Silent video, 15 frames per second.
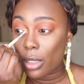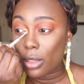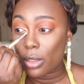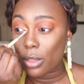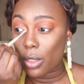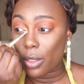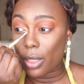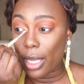
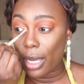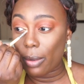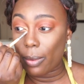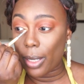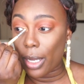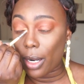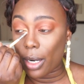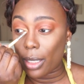So that
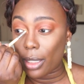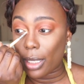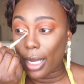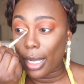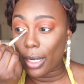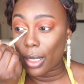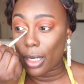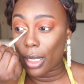way our
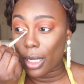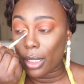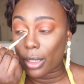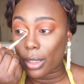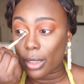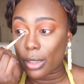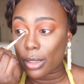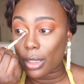lighter
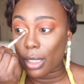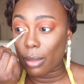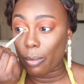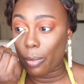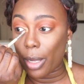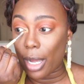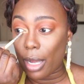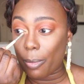colors can
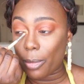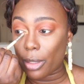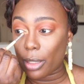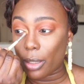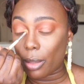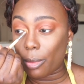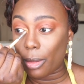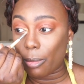pop a
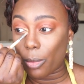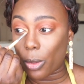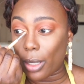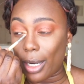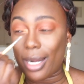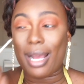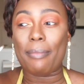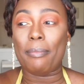little bit more.
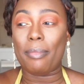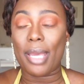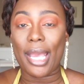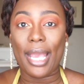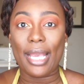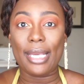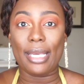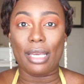And I
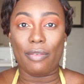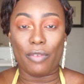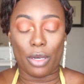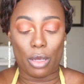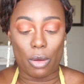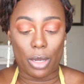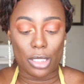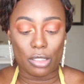may even
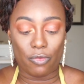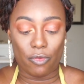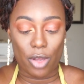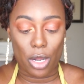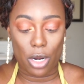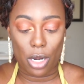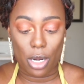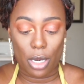go as
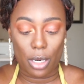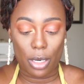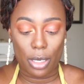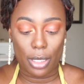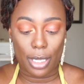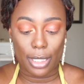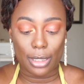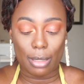far,
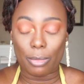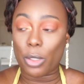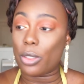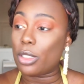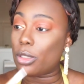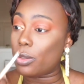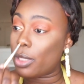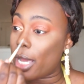yes, I'm
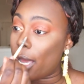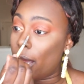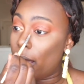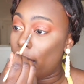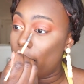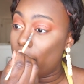going to do that.